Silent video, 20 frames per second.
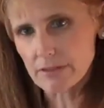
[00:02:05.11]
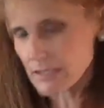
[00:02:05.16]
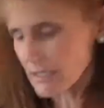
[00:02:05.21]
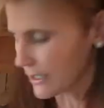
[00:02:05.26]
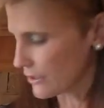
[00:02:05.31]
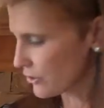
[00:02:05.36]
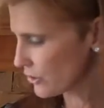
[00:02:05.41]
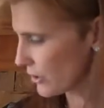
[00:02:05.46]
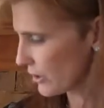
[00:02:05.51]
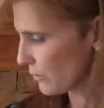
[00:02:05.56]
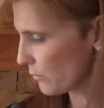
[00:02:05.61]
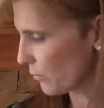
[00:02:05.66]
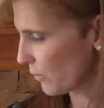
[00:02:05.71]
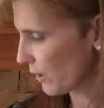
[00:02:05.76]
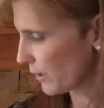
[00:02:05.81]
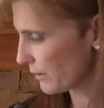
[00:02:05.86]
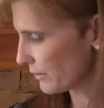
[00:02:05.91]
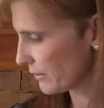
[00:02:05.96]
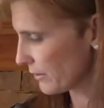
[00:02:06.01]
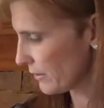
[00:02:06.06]
retention,
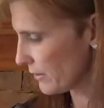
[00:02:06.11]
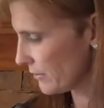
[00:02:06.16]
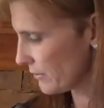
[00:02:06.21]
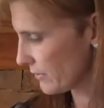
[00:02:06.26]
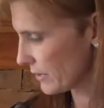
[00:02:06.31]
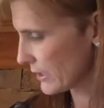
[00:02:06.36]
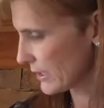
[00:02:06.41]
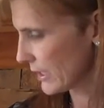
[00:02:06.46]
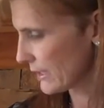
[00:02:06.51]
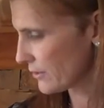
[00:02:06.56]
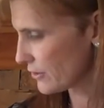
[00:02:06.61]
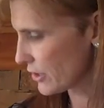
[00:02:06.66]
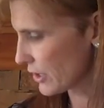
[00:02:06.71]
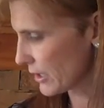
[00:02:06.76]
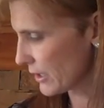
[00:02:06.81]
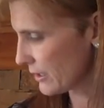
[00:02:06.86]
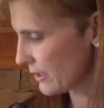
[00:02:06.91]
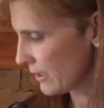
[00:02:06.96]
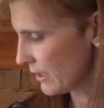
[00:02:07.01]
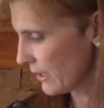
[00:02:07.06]
water
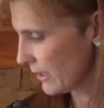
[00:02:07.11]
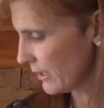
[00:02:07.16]
retention,